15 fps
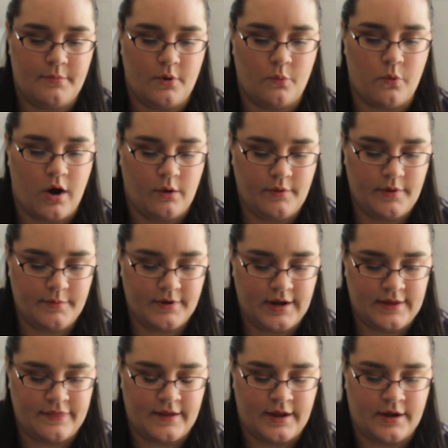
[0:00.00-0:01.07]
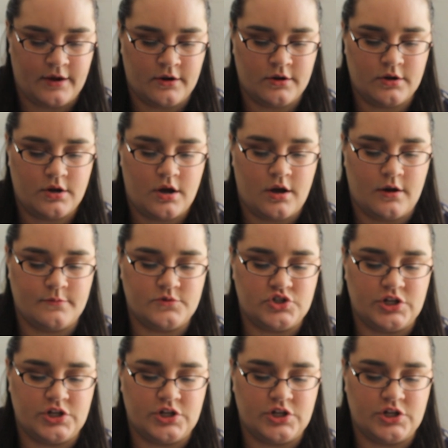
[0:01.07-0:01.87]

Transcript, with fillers: But while we were in there, um,